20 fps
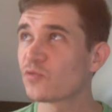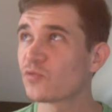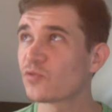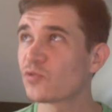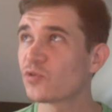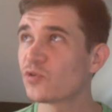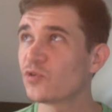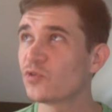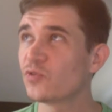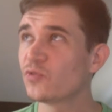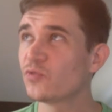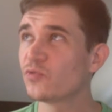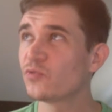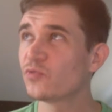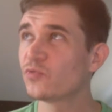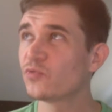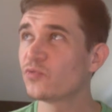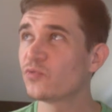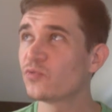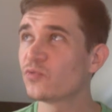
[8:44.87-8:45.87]

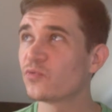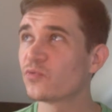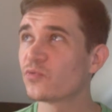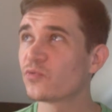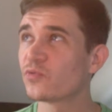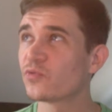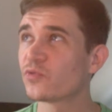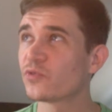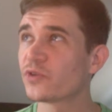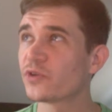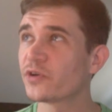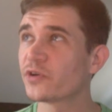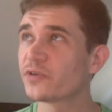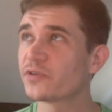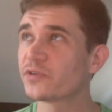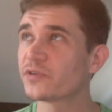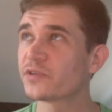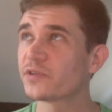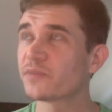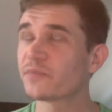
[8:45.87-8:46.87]
the
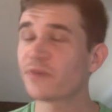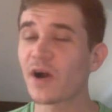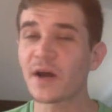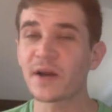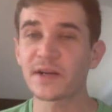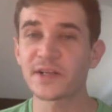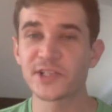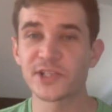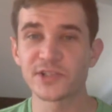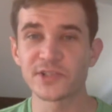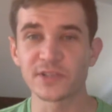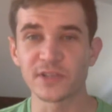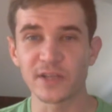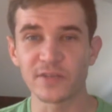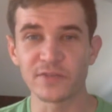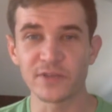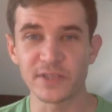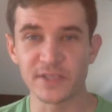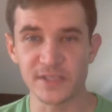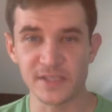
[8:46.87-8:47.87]
product you're
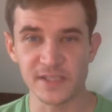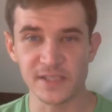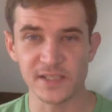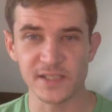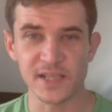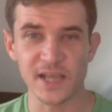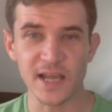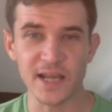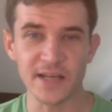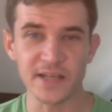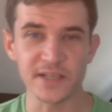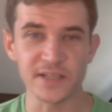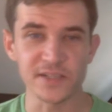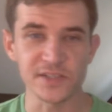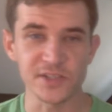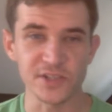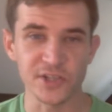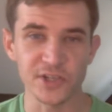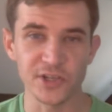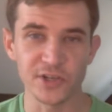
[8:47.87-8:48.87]
delivering to society
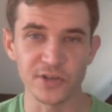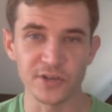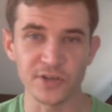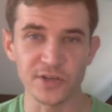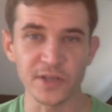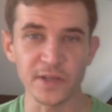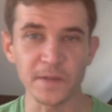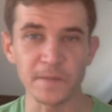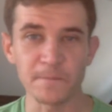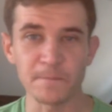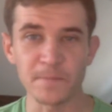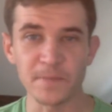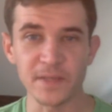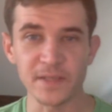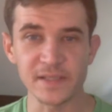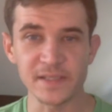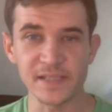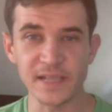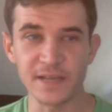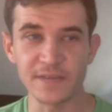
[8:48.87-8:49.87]
is security
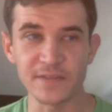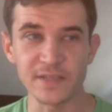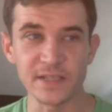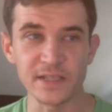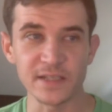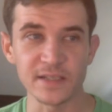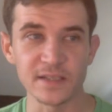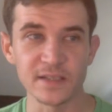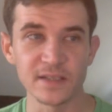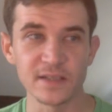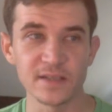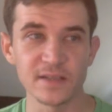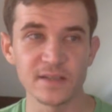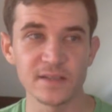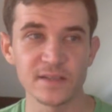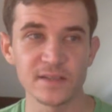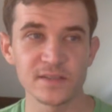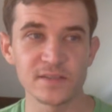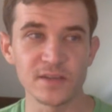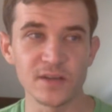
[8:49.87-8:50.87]
and safety.
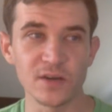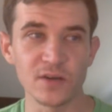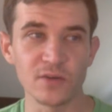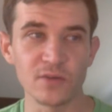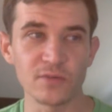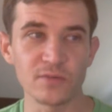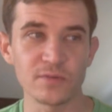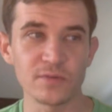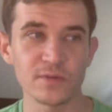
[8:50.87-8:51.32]
So